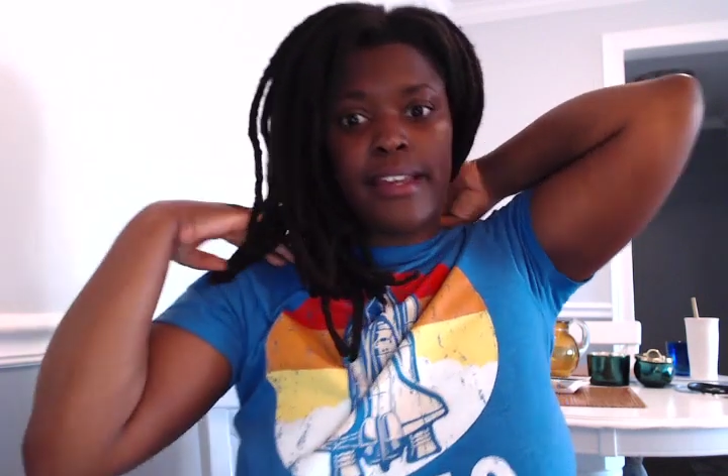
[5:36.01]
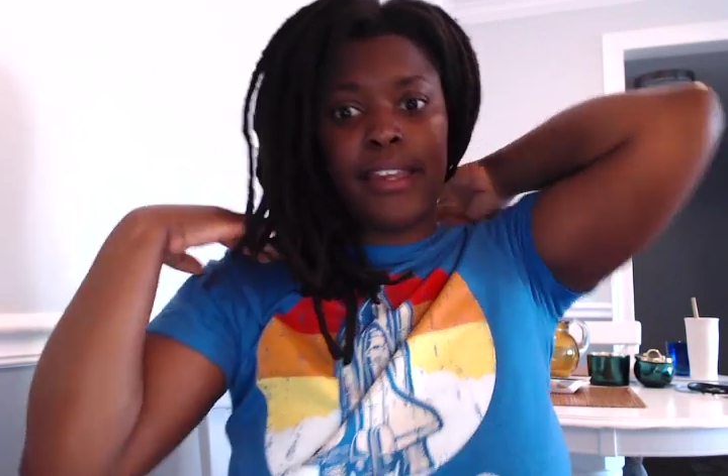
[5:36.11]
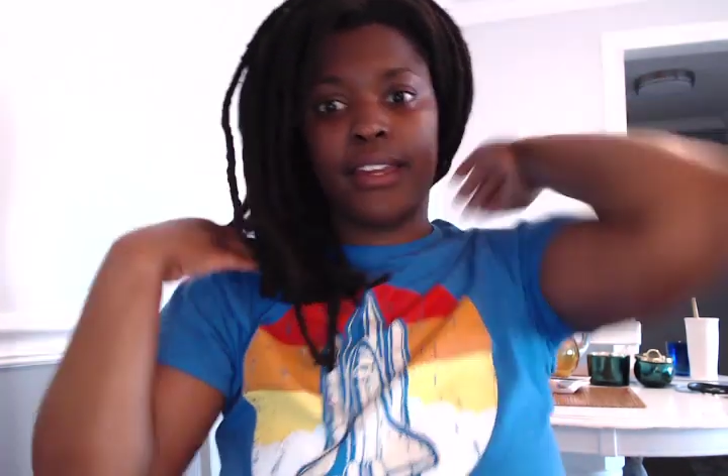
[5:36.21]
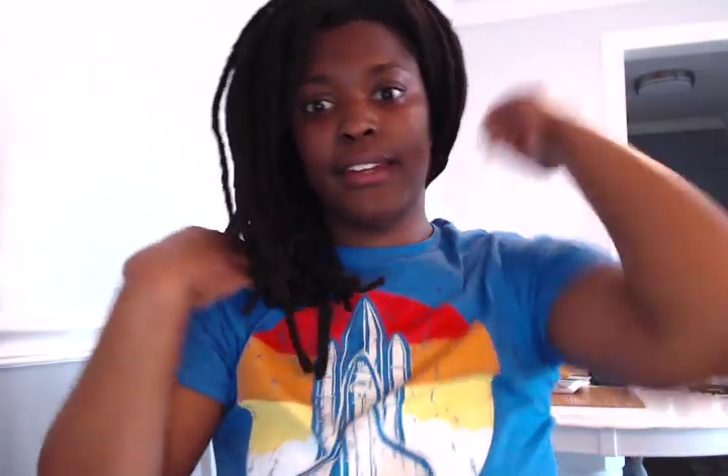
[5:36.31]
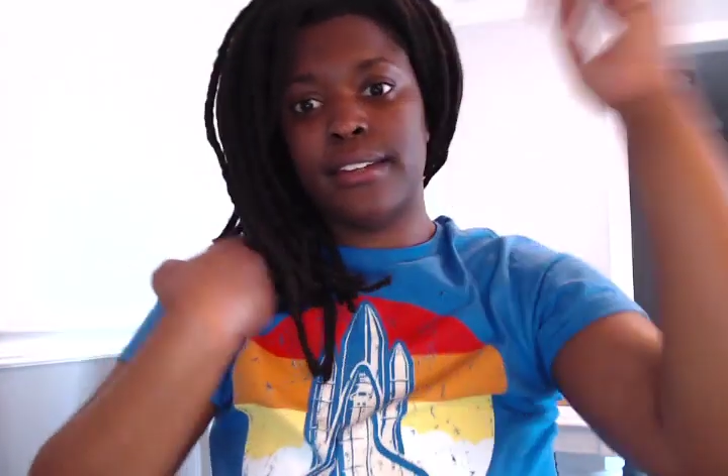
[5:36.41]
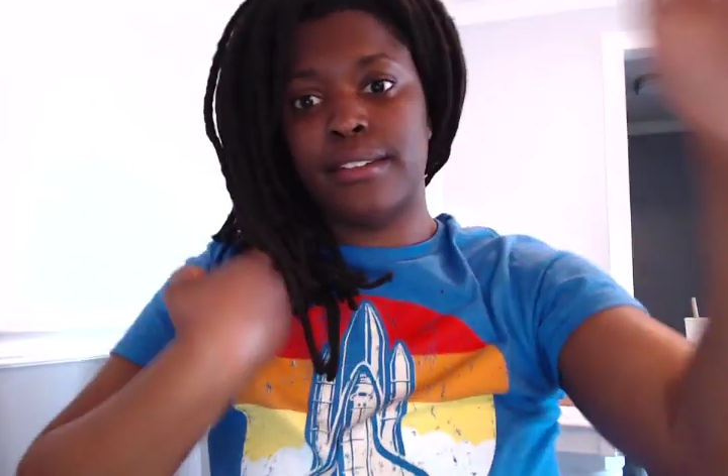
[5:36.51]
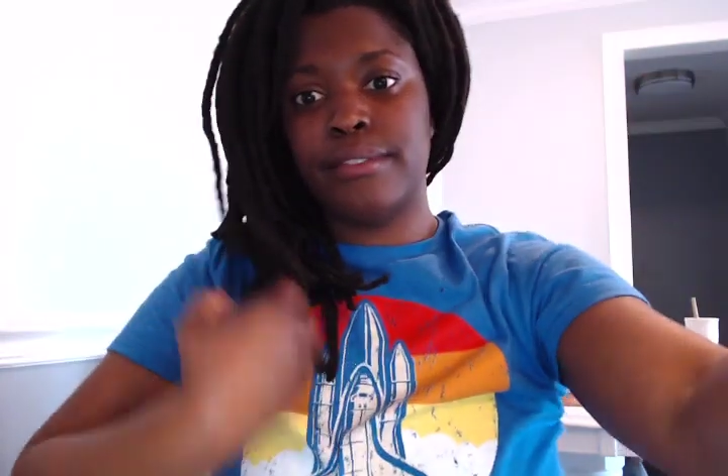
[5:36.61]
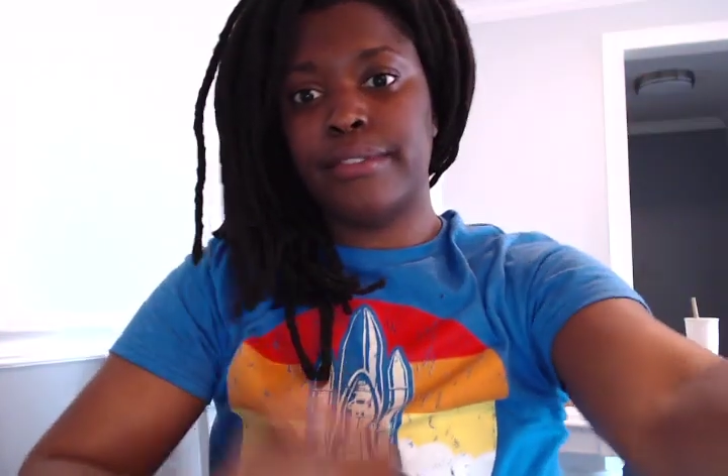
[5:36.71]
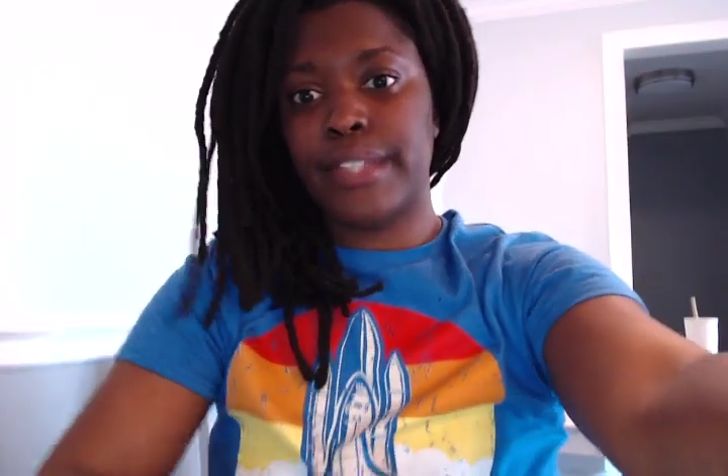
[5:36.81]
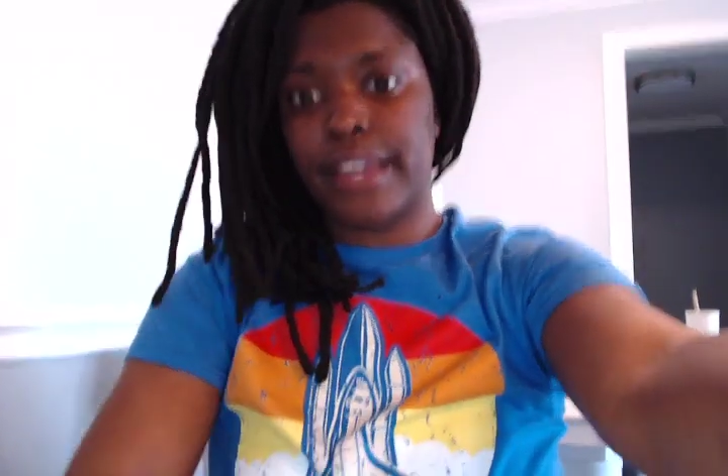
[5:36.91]

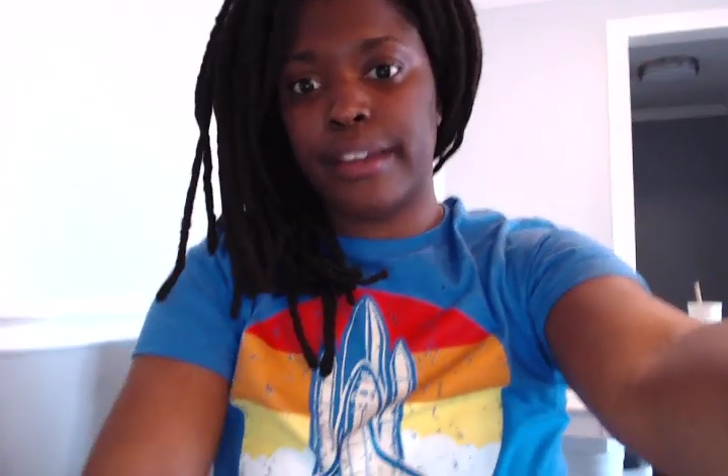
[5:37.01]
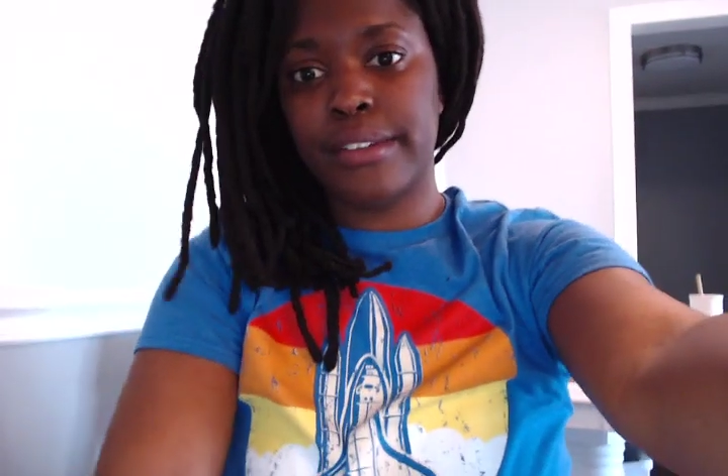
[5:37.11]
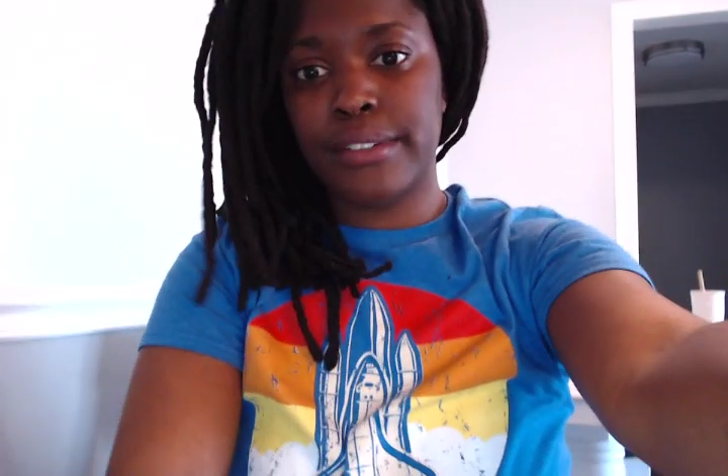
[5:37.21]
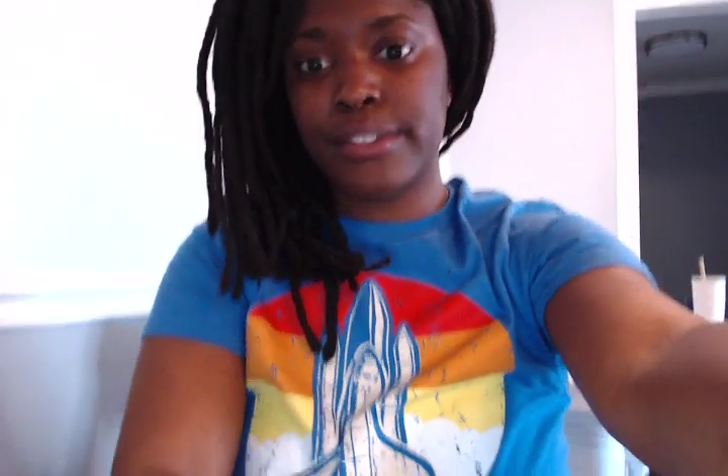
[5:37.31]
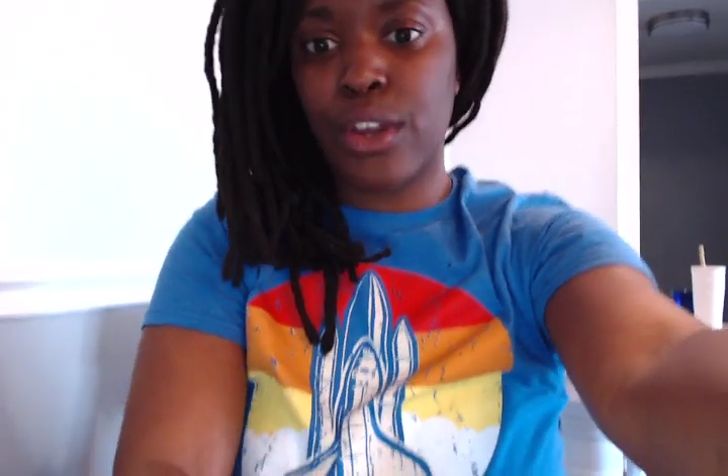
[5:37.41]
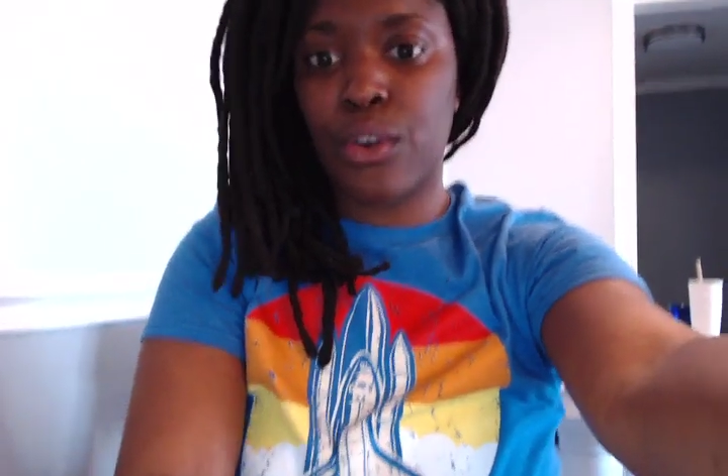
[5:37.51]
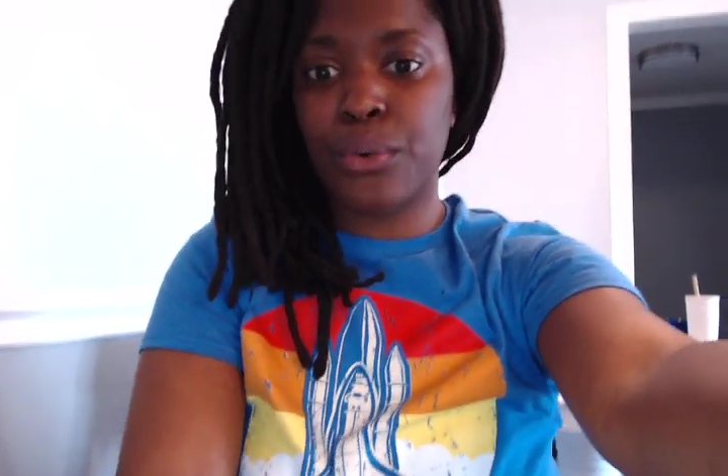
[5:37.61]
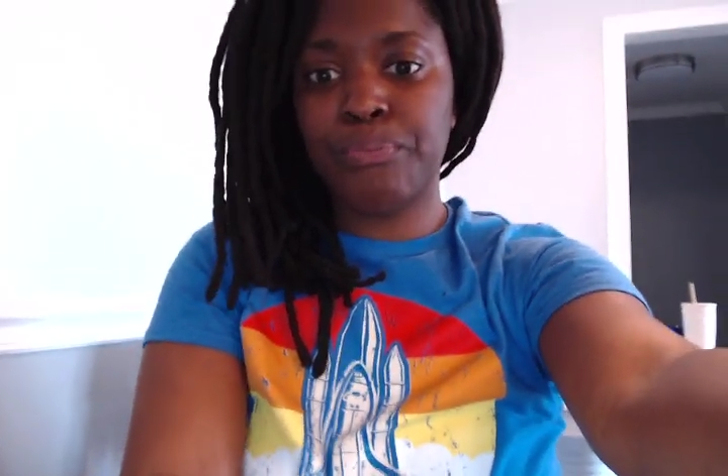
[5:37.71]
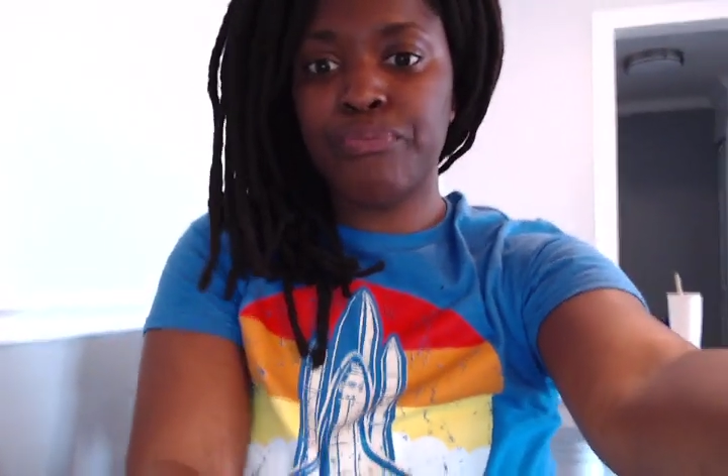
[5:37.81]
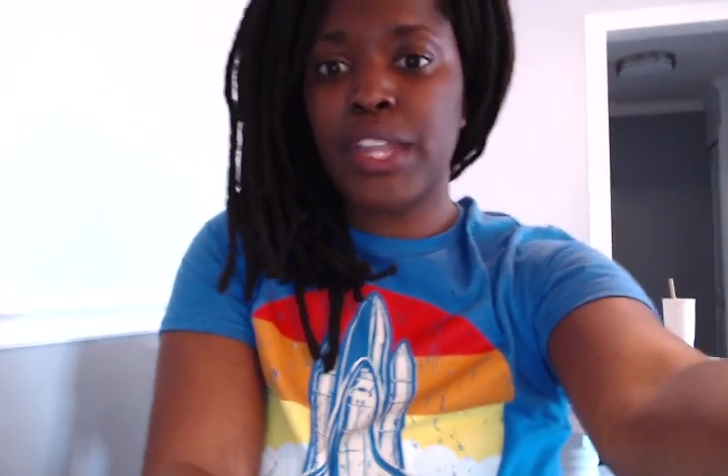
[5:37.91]
And yeah, so